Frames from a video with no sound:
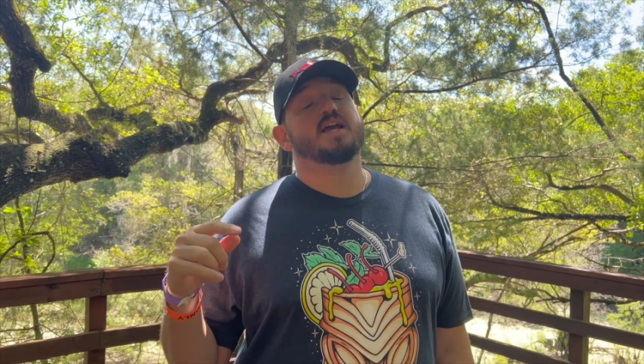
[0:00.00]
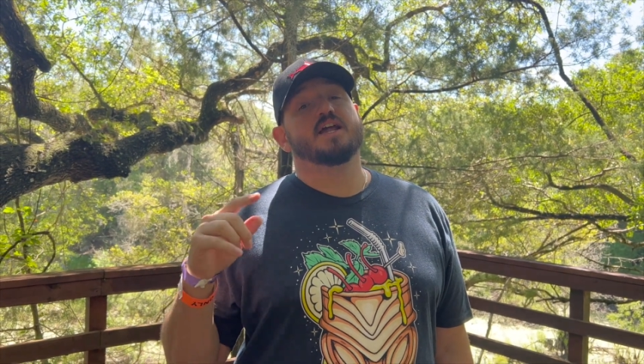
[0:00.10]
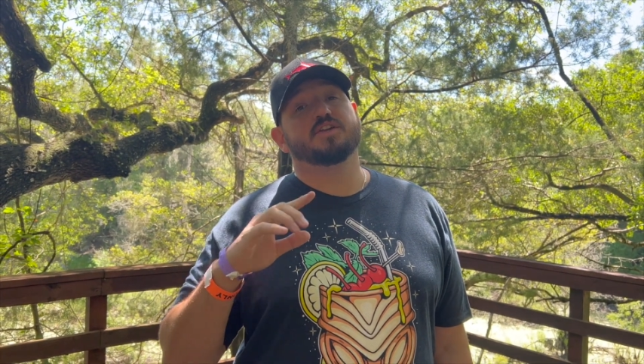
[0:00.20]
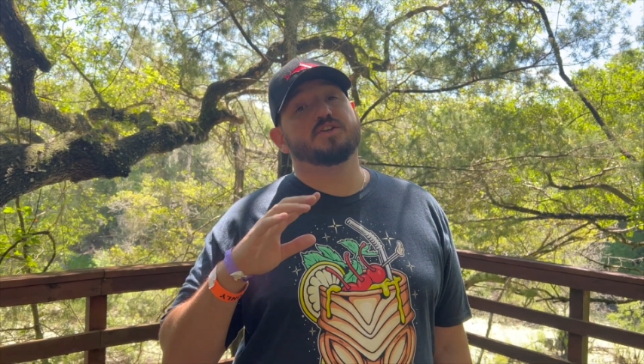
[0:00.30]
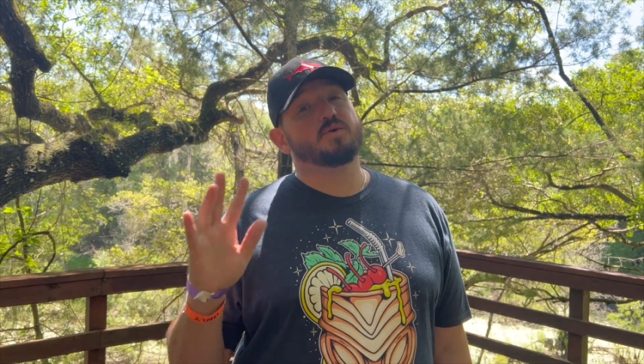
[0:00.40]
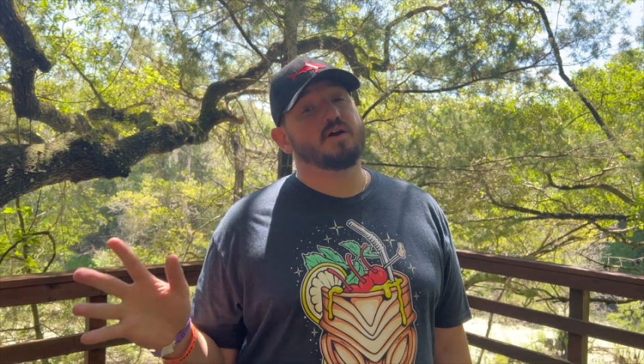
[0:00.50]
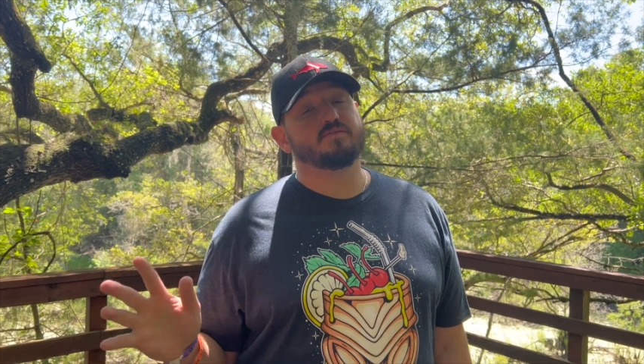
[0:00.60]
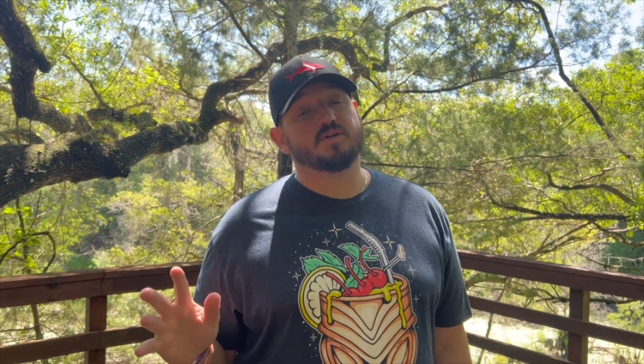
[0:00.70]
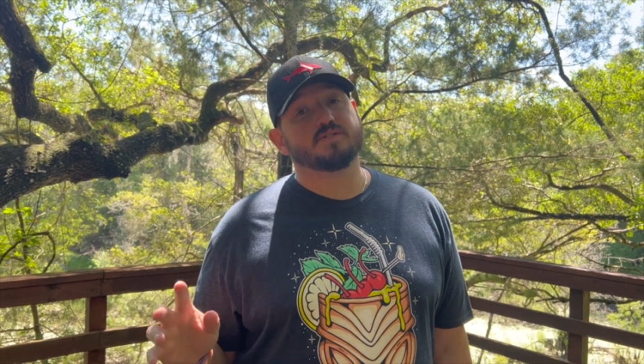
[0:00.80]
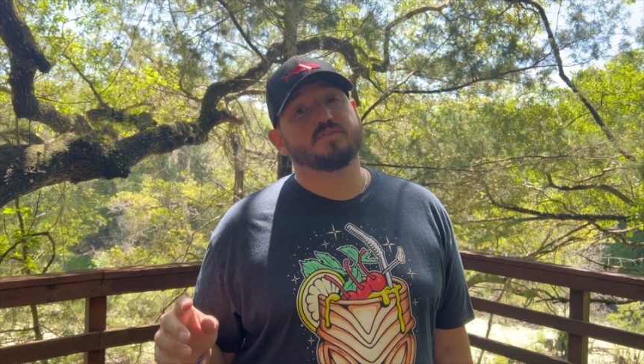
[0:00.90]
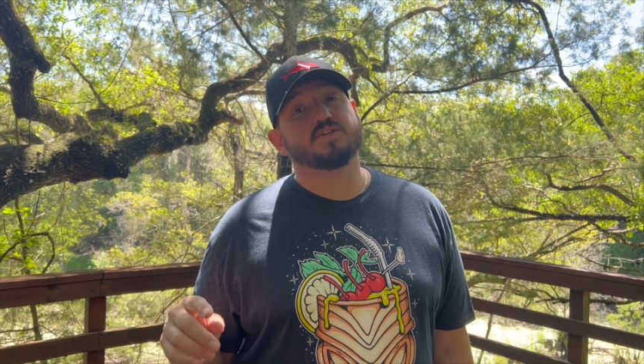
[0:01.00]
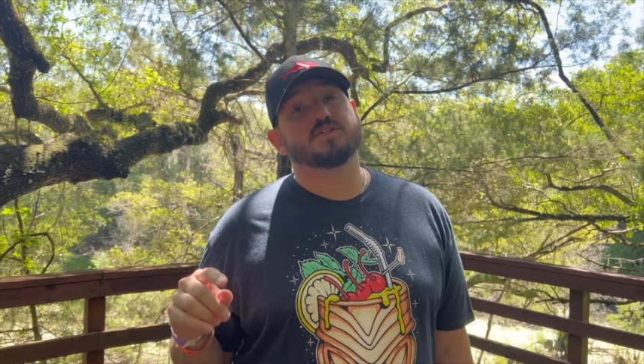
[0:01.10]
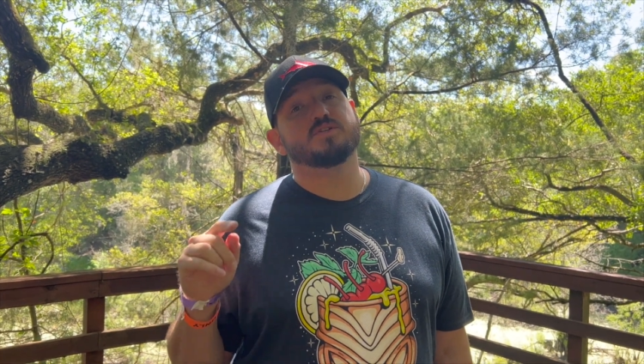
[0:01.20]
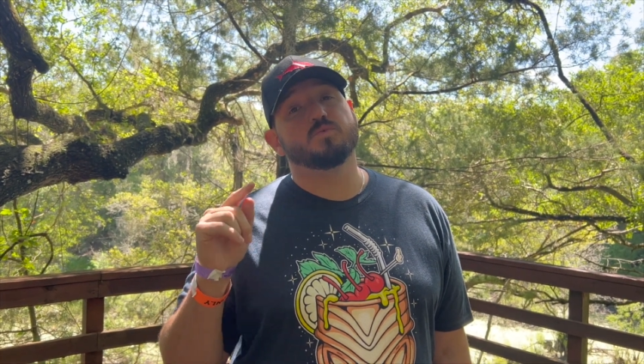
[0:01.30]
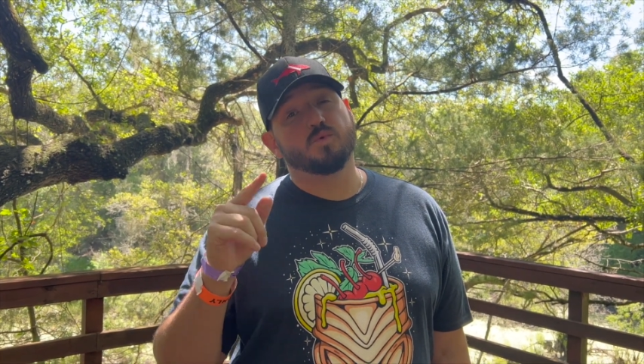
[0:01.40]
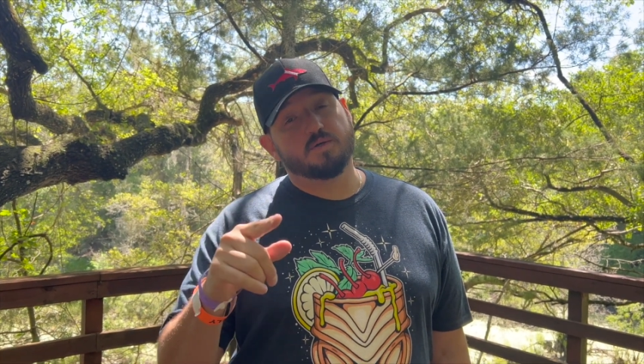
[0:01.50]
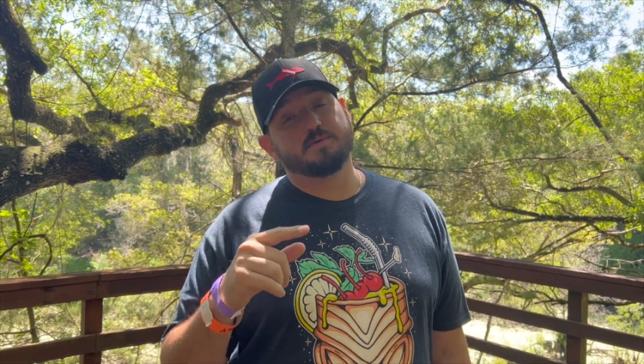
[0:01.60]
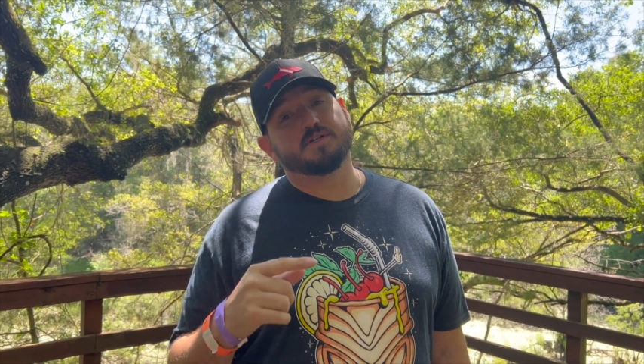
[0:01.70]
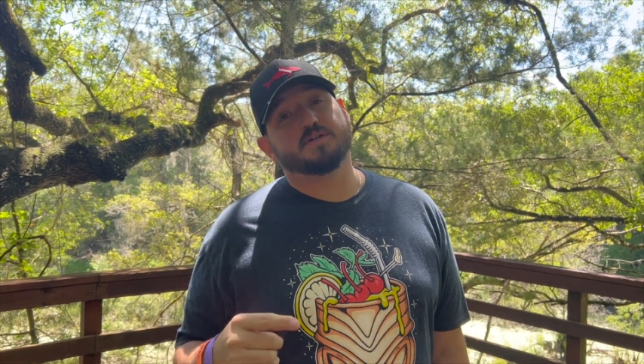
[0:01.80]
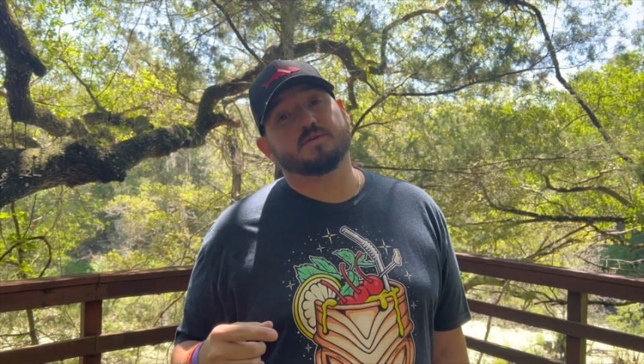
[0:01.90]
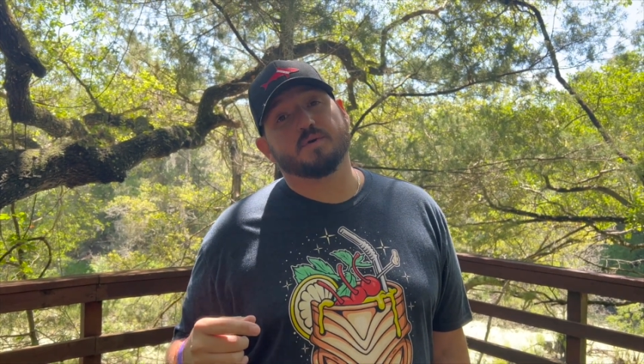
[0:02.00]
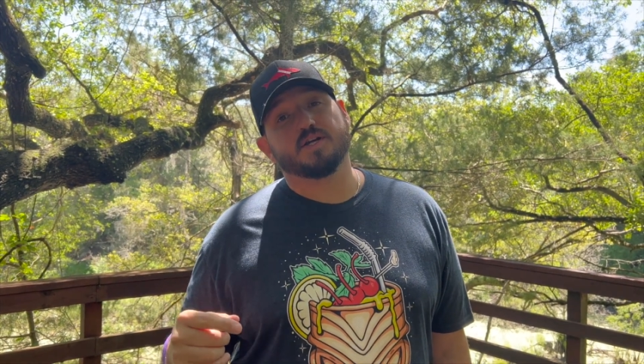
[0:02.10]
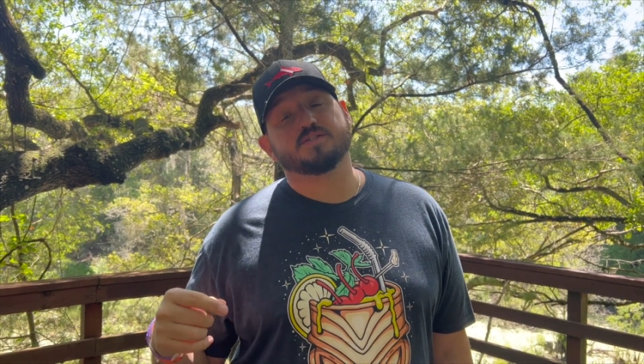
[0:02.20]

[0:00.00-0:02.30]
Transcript: and you don't have a reservation, you will be turned away.